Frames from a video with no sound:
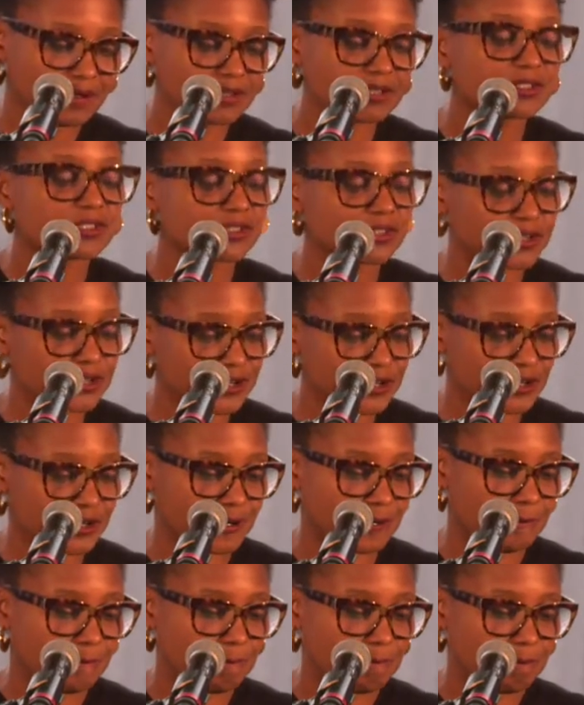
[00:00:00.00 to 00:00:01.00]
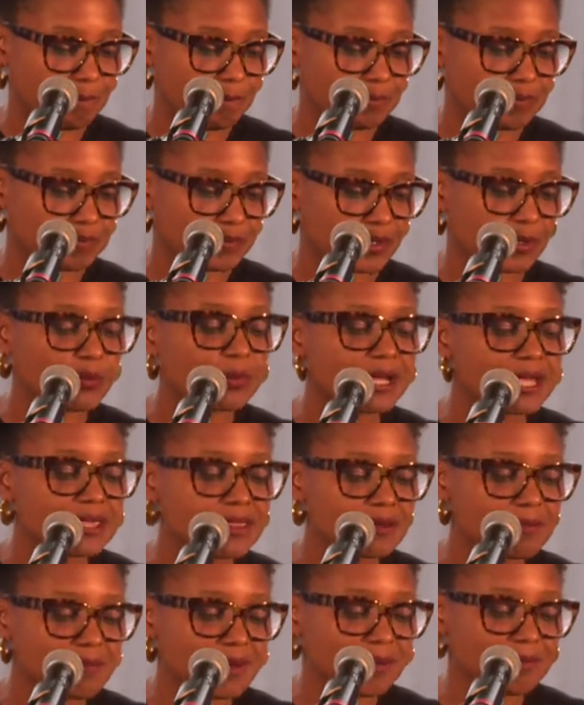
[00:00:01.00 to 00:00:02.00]
Sir, we,
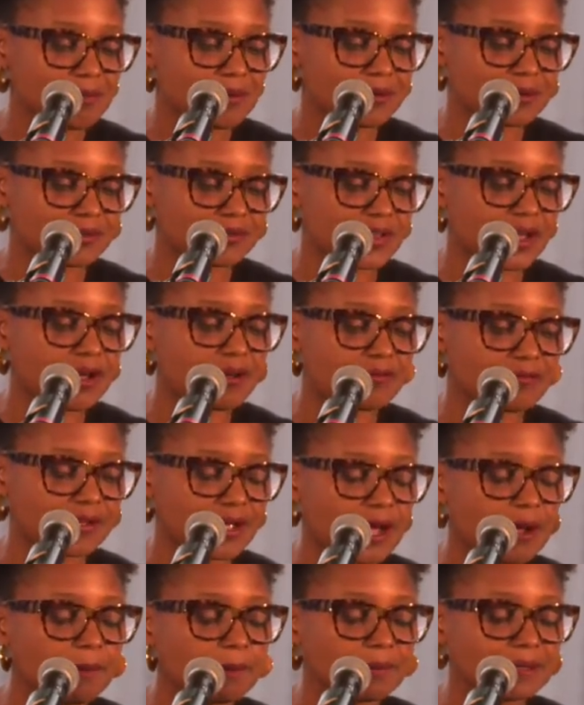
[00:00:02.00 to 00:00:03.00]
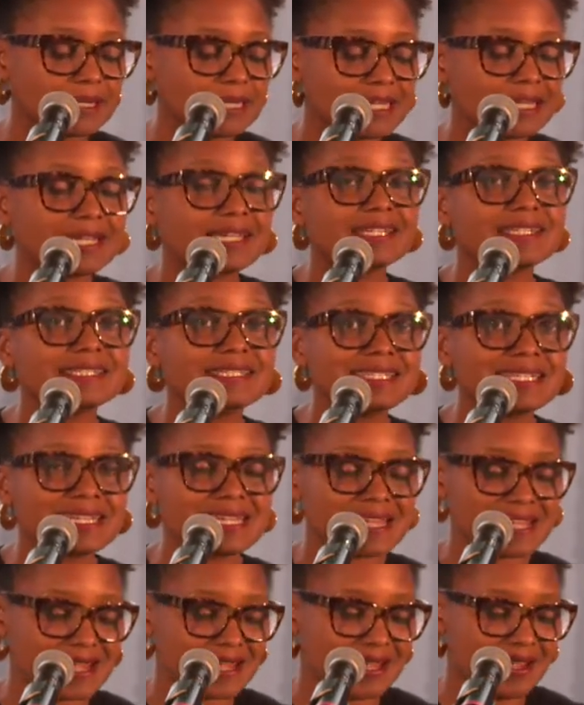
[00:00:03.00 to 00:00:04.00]
the members of Company
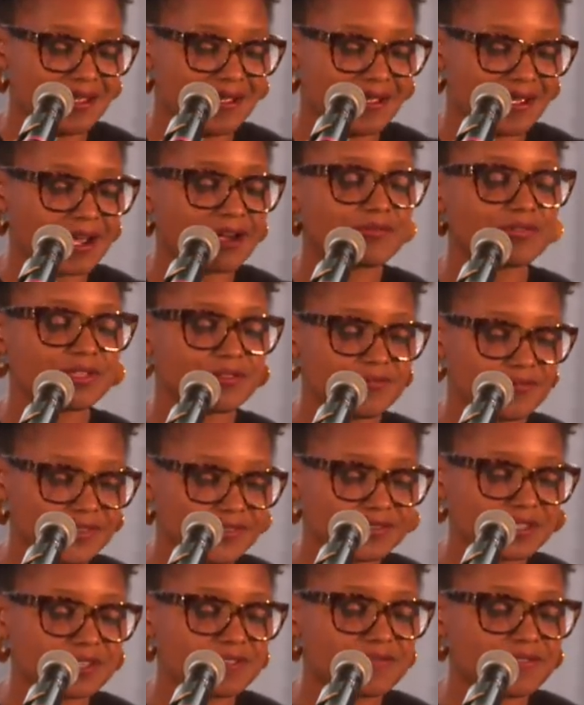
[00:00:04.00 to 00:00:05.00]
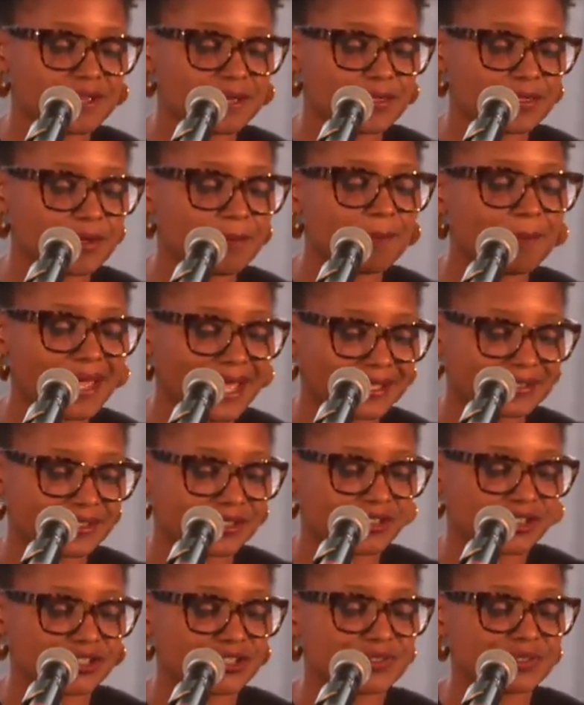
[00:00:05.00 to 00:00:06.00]
D of the 55th
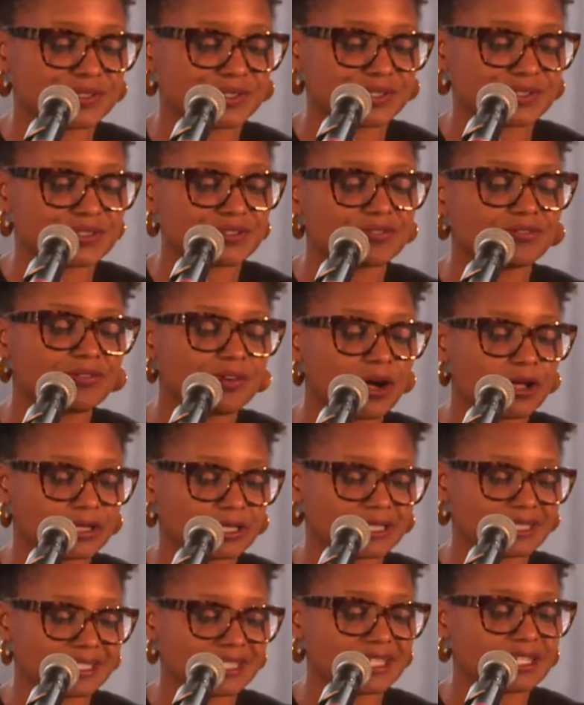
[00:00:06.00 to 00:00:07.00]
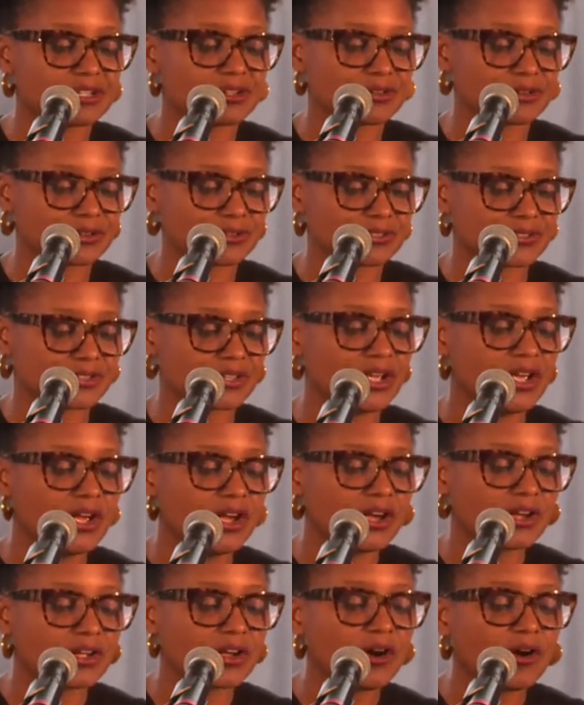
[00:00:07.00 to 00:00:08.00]
Massachusetts Volunteers,
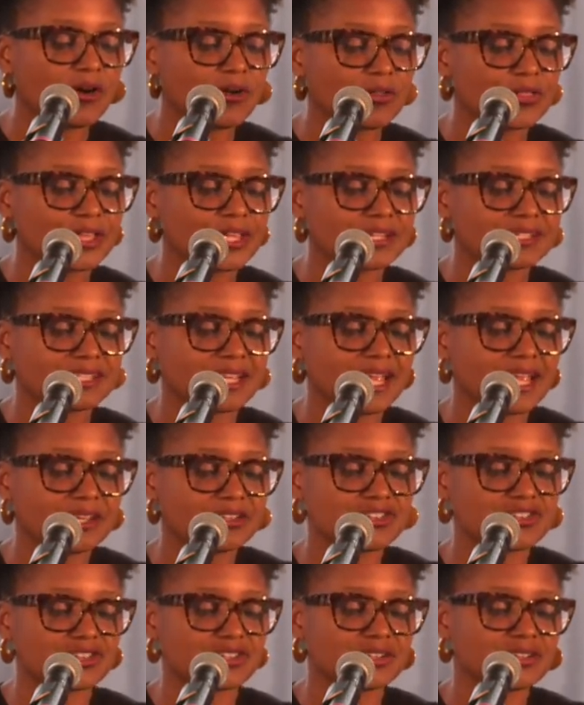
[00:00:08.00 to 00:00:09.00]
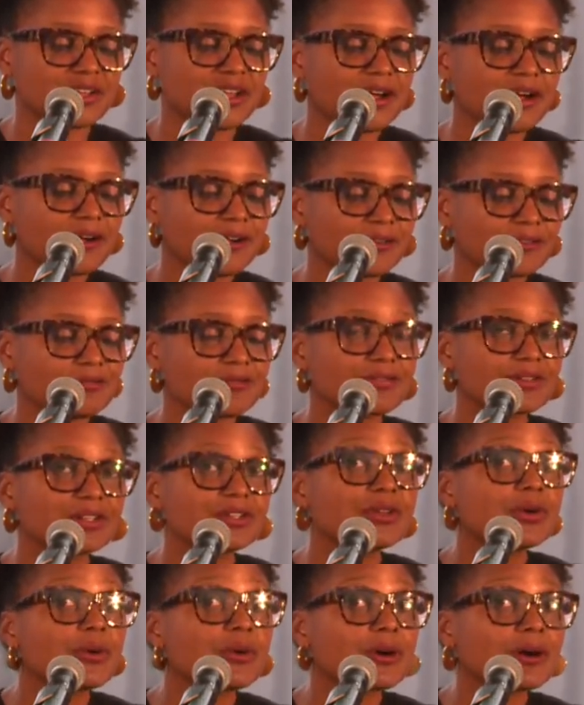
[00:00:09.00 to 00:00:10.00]
call the attention of
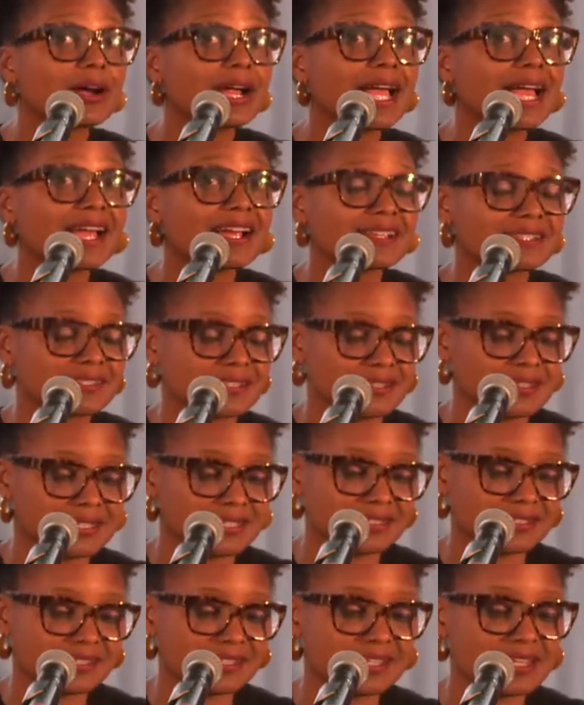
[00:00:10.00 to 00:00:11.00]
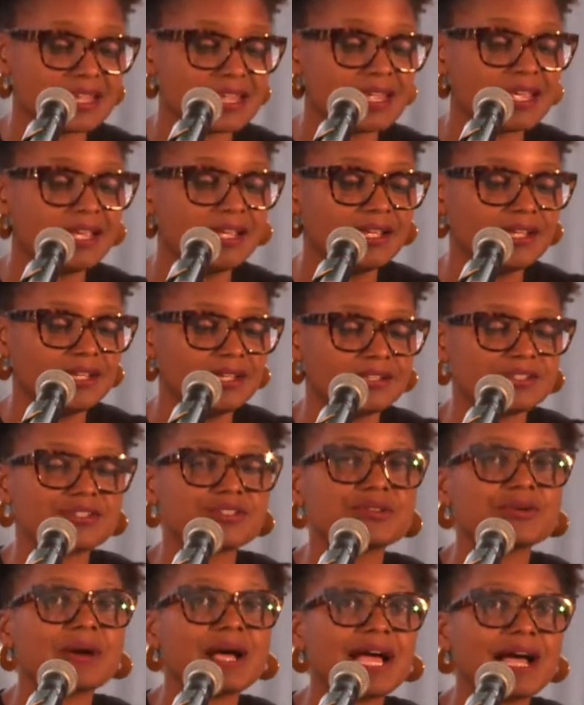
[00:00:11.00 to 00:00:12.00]
Your Excellency
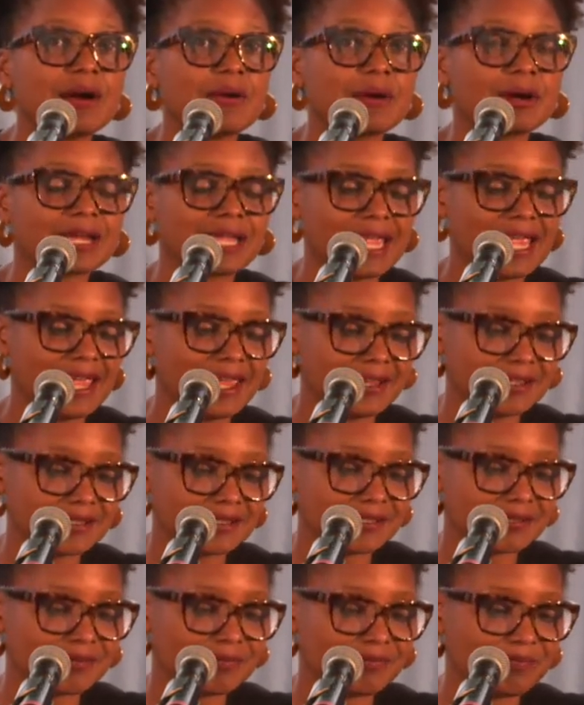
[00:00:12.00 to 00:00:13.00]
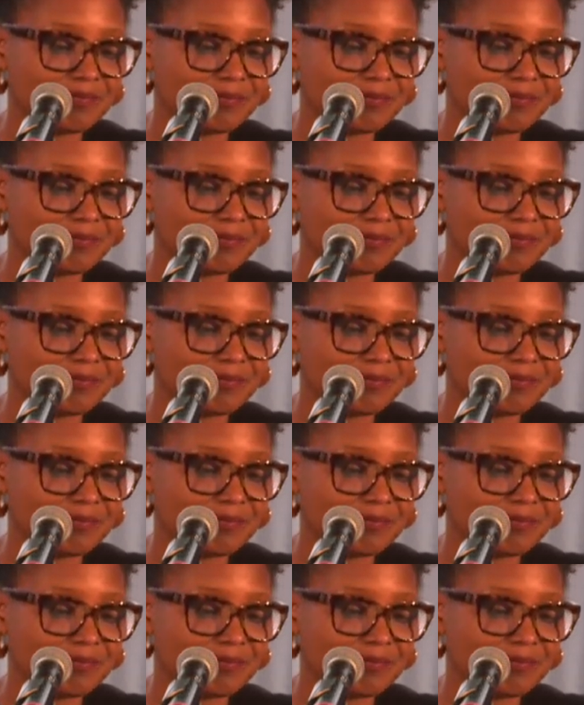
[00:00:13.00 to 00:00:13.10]
to our case.